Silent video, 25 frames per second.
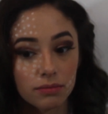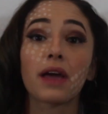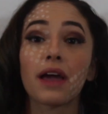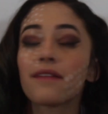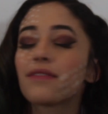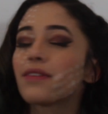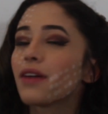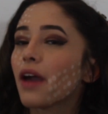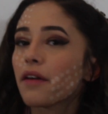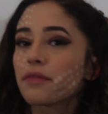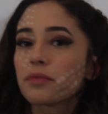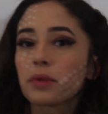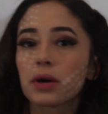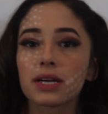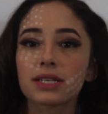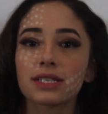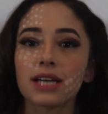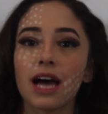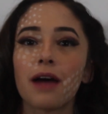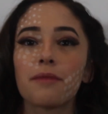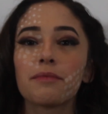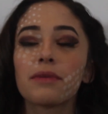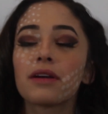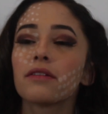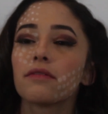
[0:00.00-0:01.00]
If you have more
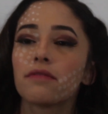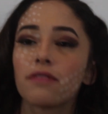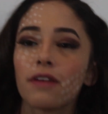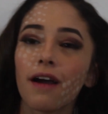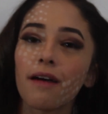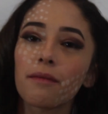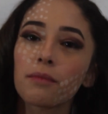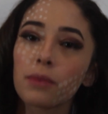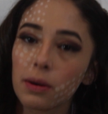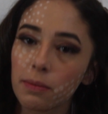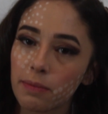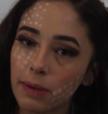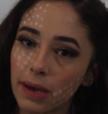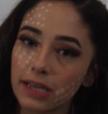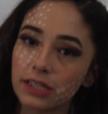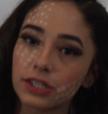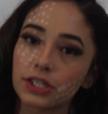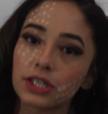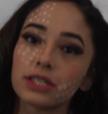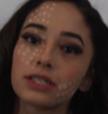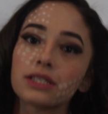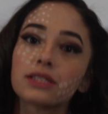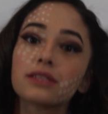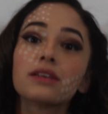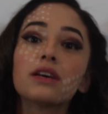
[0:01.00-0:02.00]
time, if you have more
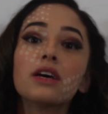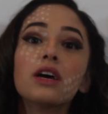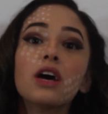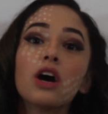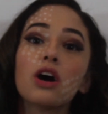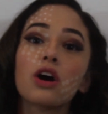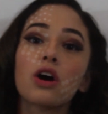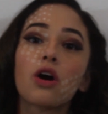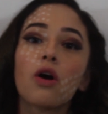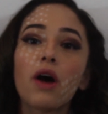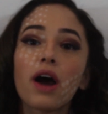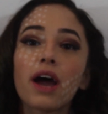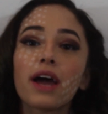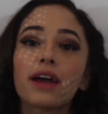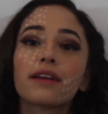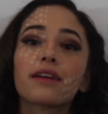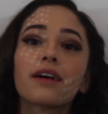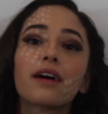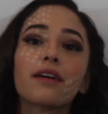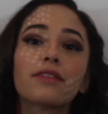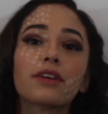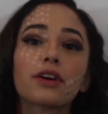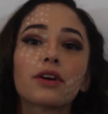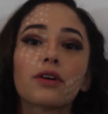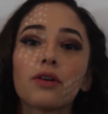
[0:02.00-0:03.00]
patience, go ahead,
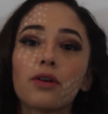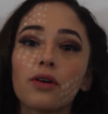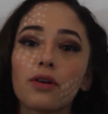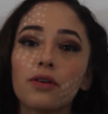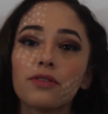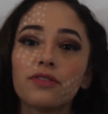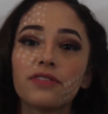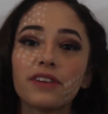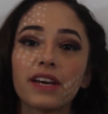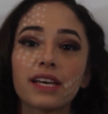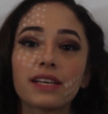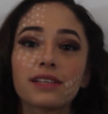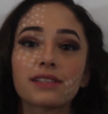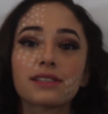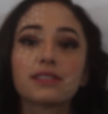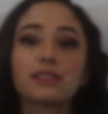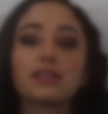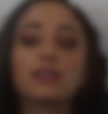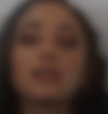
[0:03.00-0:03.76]
cover your whole face.